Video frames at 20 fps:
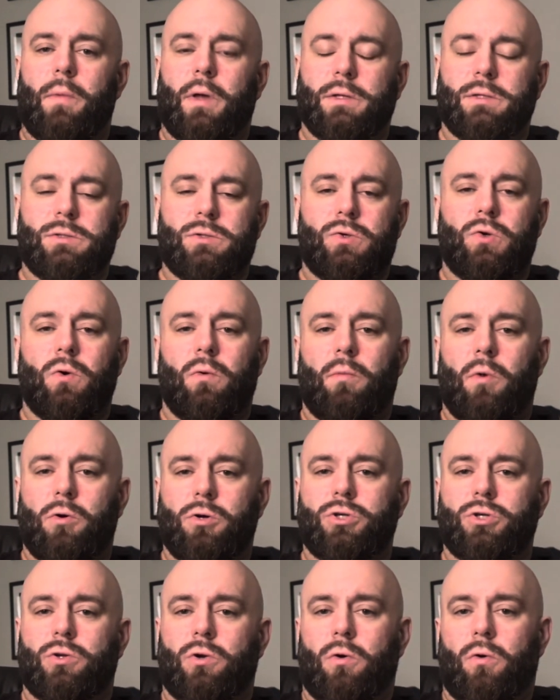It's too
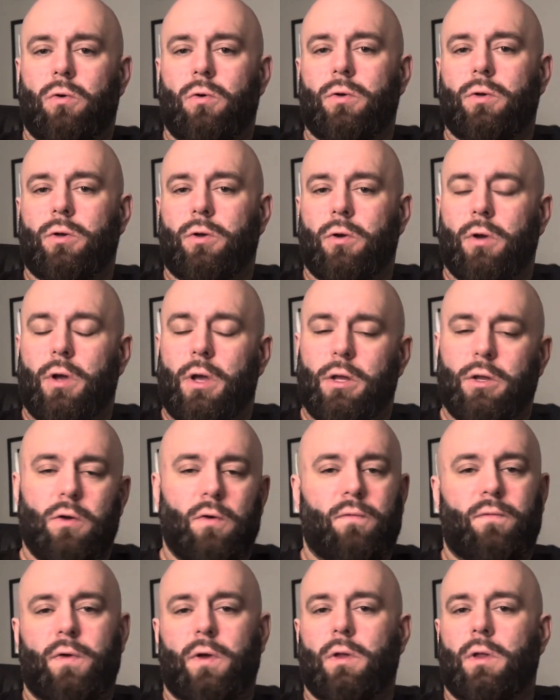emotional. You're in your
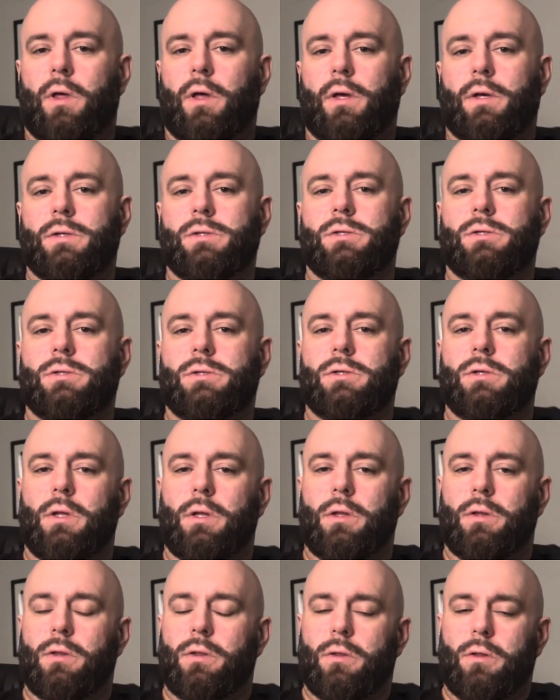feelings.
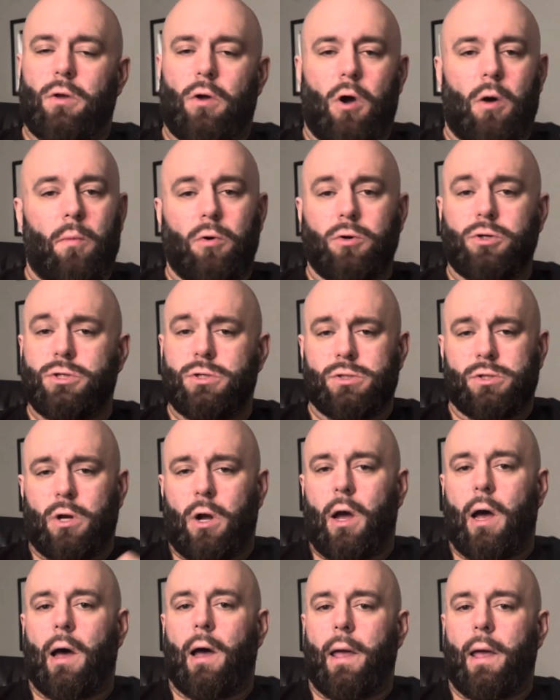Emotions are
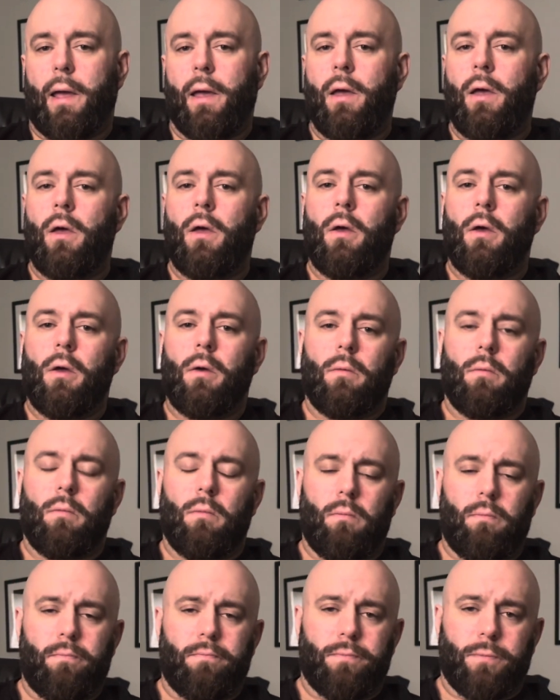high.
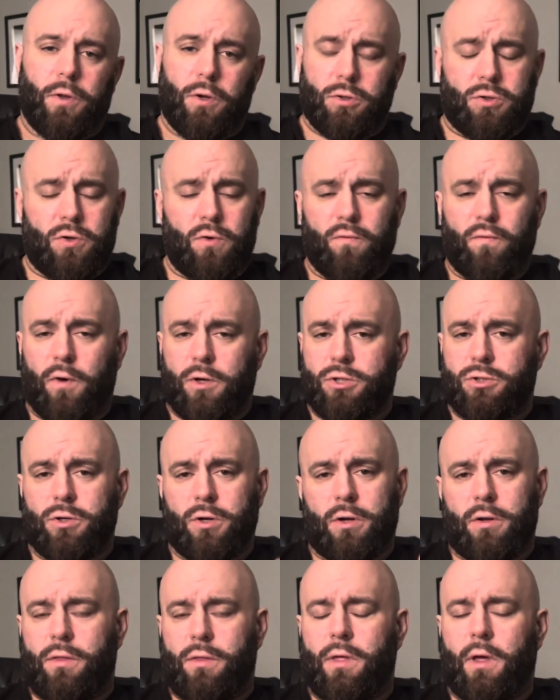You're too
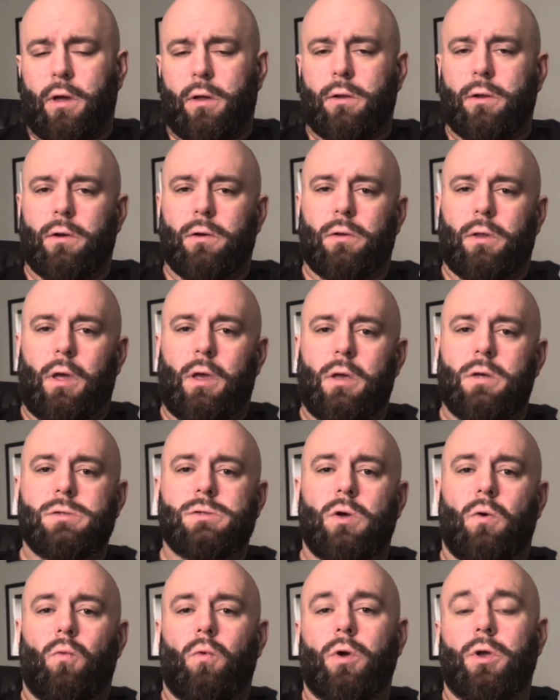frustrated to think clearly.
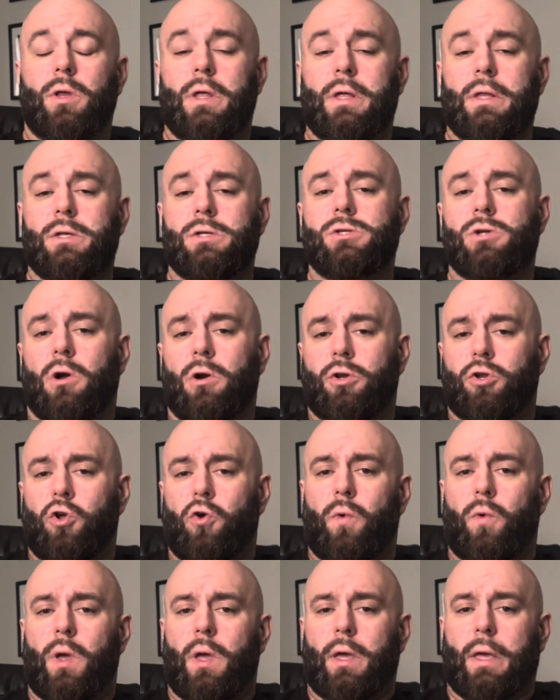So what you need to start
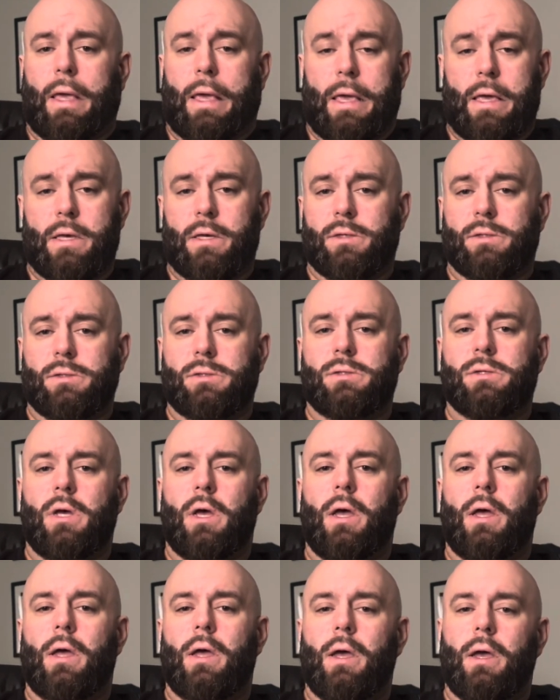doing is
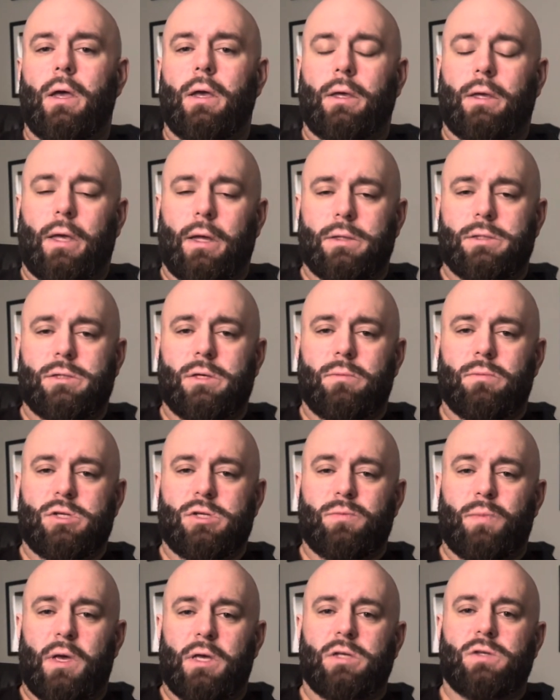get some
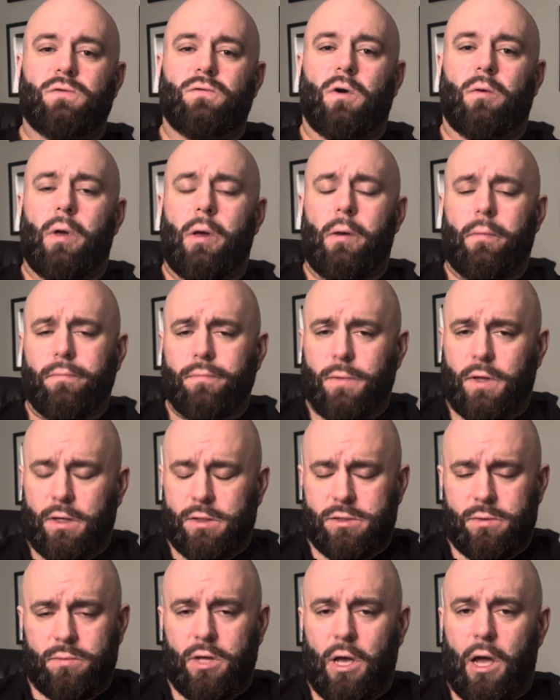space from it. Get
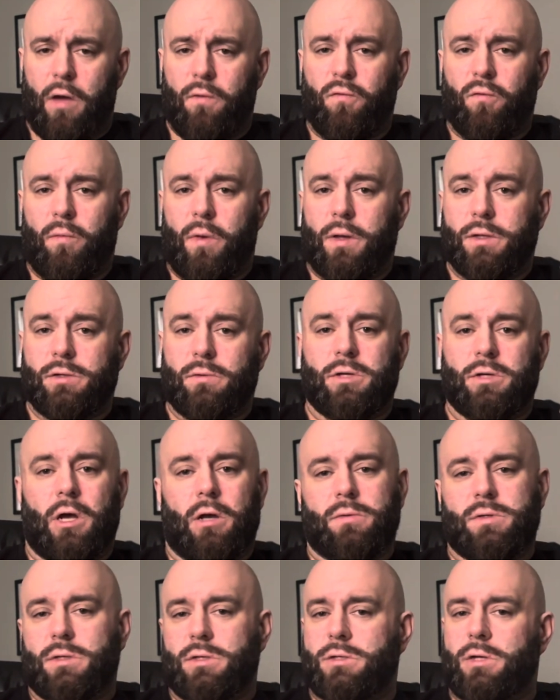some time from it.
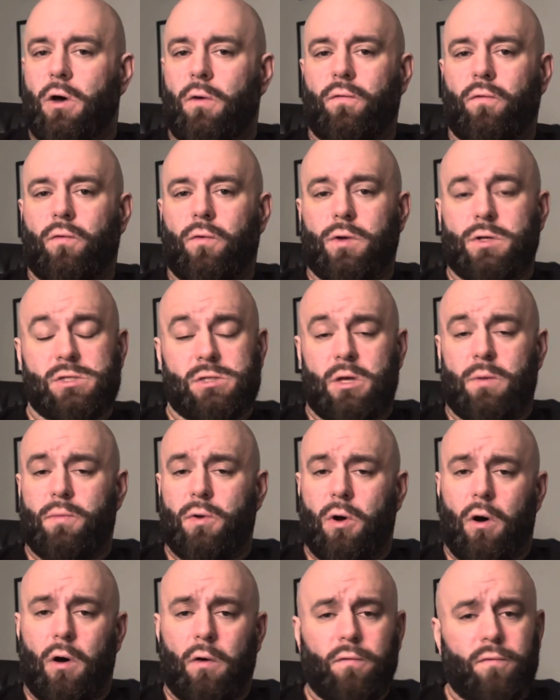Sometimes it's helpful to sleep it
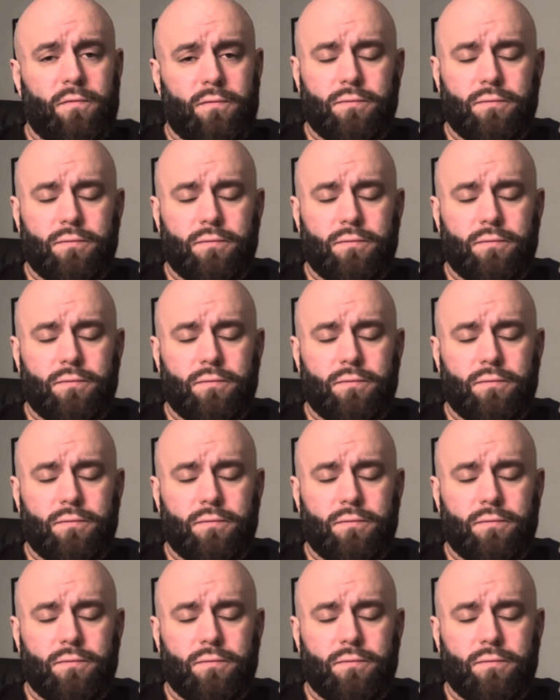off.